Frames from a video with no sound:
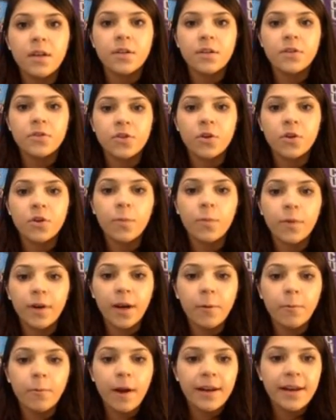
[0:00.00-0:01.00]
So when I
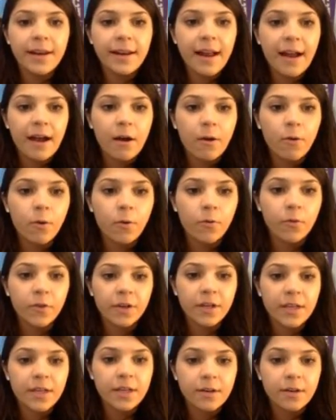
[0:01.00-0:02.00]
write it out over
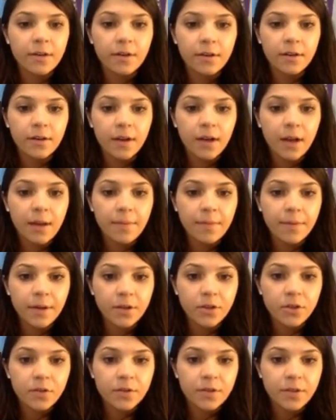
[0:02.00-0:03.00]
here, I'm going to
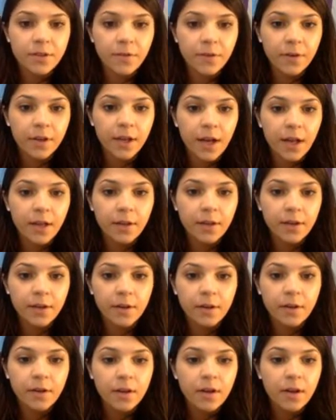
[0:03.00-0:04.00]
choose a different
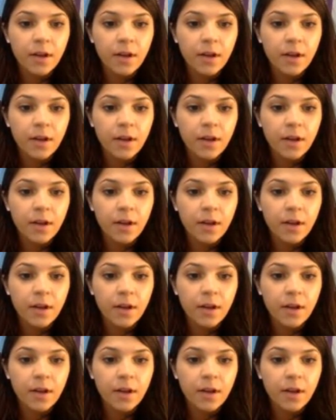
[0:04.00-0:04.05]
color.